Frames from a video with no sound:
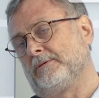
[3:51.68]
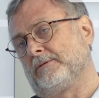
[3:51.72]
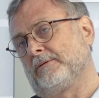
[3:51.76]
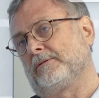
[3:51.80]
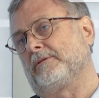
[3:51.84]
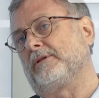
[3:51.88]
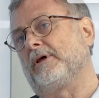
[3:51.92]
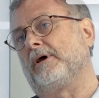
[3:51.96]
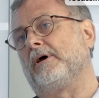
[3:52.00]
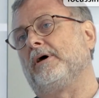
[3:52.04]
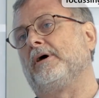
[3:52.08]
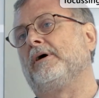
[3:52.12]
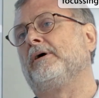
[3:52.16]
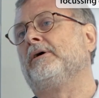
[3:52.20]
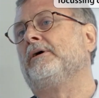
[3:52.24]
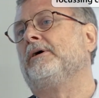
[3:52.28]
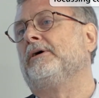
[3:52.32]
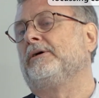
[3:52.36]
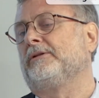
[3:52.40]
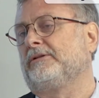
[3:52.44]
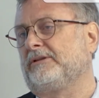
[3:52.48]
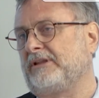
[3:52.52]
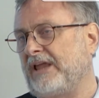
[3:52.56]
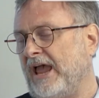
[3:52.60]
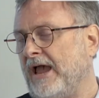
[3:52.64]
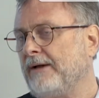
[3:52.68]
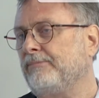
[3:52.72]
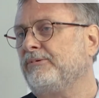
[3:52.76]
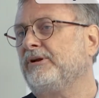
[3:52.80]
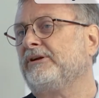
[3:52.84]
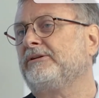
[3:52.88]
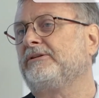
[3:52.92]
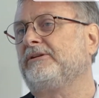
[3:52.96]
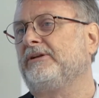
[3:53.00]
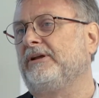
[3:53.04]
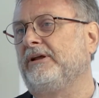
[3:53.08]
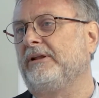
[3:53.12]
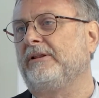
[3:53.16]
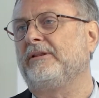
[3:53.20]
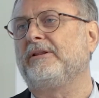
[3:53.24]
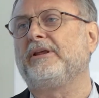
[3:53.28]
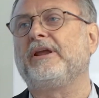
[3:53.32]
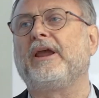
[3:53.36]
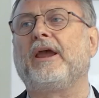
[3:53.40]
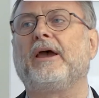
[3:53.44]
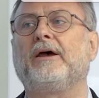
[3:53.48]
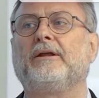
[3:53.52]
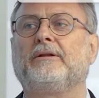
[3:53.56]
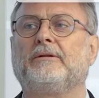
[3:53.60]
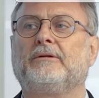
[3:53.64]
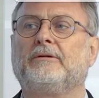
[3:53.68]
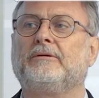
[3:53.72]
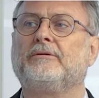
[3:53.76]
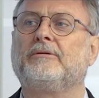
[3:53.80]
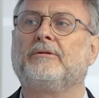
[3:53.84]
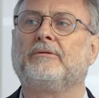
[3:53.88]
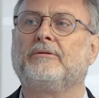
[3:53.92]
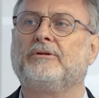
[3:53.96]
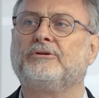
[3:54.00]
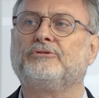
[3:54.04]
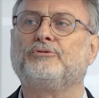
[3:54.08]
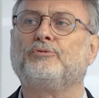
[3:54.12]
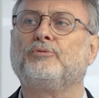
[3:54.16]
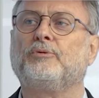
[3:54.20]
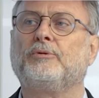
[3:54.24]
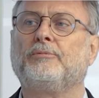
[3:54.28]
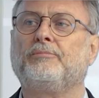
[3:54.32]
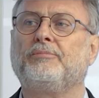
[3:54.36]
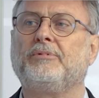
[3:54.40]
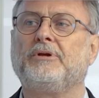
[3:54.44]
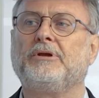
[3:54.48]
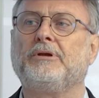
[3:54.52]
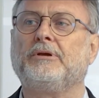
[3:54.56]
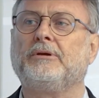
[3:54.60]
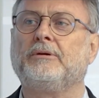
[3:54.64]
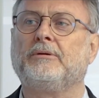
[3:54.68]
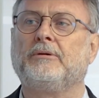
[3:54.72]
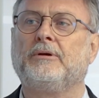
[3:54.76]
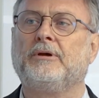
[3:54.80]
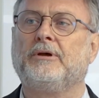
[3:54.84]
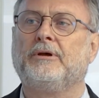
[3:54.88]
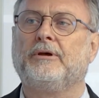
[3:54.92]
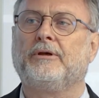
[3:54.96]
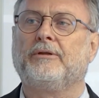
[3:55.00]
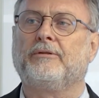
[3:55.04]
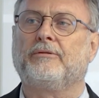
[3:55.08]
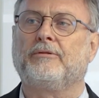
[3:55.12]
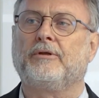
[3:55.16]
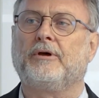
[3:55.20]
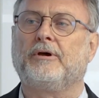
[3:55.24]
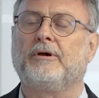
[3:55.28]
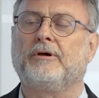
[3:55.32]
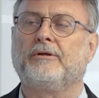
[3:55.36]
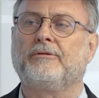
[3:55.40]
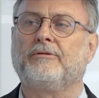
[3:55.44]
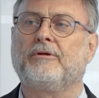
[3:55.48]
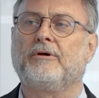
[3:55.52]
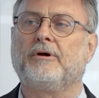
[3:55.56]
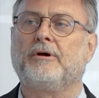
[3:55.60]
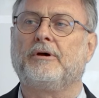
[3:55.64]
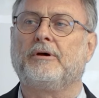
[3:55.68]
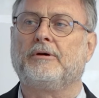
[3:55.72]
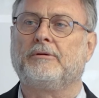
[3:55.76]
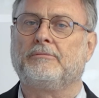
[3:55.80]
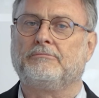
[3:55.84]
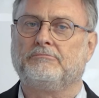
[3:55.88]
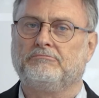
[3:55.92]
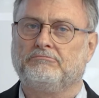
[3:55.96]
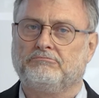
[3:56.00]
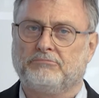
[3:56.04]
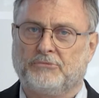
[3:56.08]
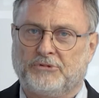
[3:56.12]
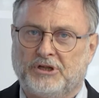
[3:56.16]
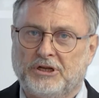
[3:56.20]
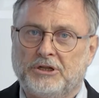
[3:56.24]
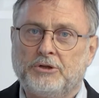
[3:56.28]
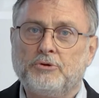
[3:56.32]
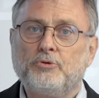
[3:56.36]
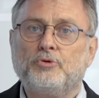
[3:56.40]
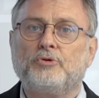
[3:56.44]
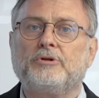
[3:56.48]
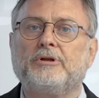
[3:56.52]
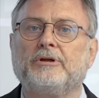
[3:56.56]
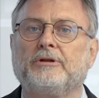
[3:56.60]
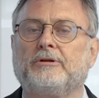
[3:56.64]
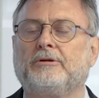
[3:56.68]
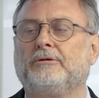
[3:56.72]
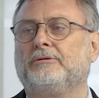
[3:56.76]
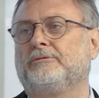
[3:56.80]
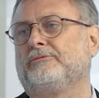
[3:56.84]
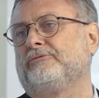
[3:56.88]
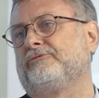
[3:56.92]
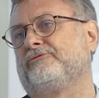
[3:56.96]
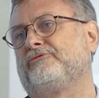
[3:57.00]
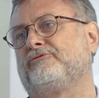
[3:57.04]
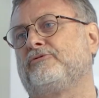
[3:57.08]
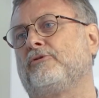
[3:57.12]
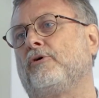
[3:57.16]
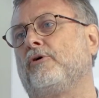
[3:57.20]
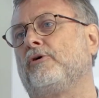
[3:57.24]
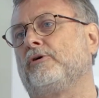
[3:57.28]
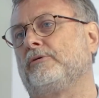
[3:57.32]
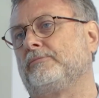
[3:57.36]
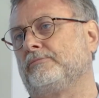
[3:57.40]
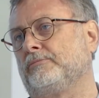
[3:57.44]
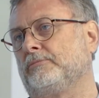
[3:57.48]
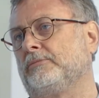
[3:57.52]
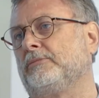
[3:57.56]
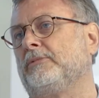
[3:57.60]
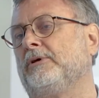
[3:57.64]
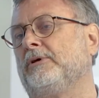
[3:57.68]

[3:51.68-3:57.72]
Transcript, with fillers: the tablet in the end, this will be the, the diluted form